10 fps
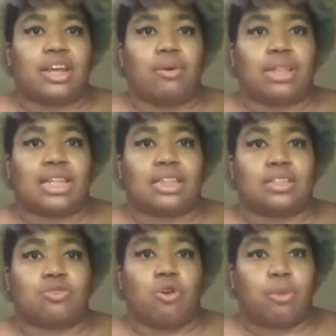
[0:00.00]
and knowing that
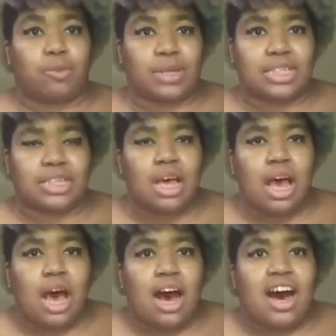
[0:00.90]
the sole purpose
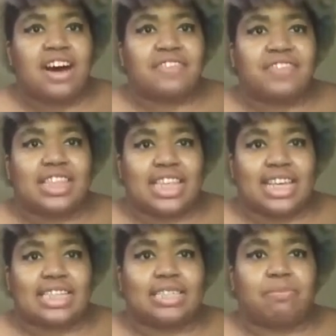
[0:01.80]
of
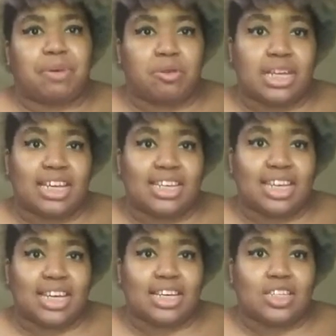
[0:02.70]
this
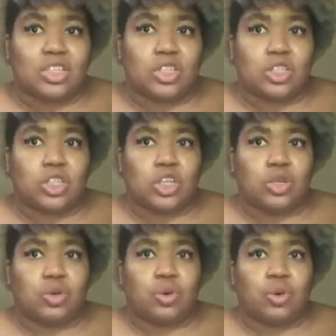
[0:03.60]
building is
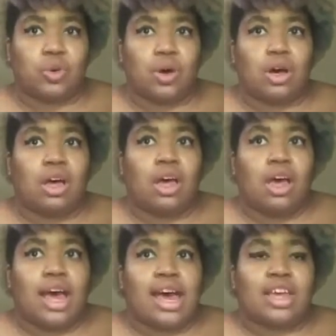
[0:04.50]
to
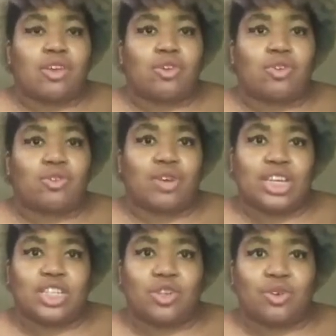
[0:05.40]

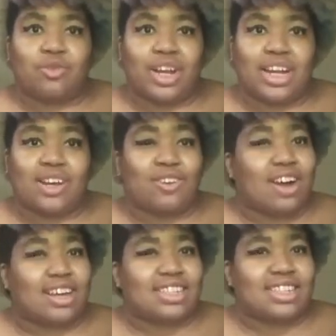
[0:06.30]
increase your reading
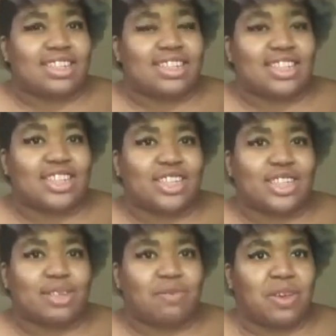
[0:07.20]
horizons. There's
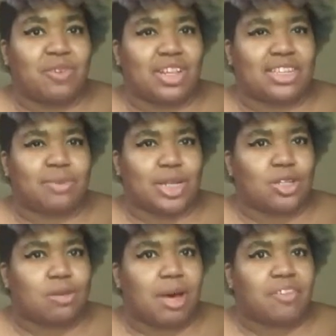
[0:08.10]
just something really
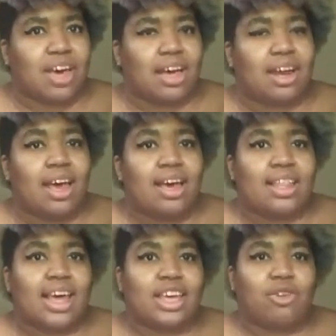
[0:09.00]
special about that
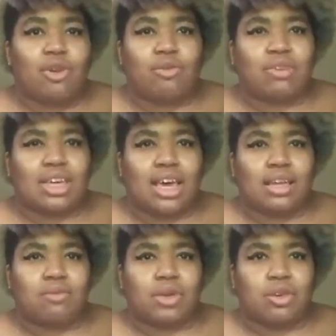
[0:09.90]
that you don't
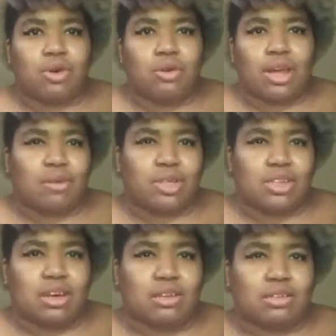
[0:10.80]
get when you go to
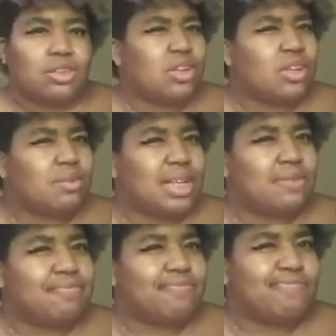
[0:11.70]
Amazon. You know what I
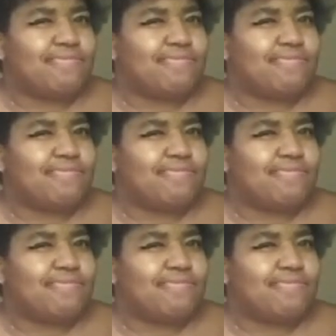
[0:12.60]
mean?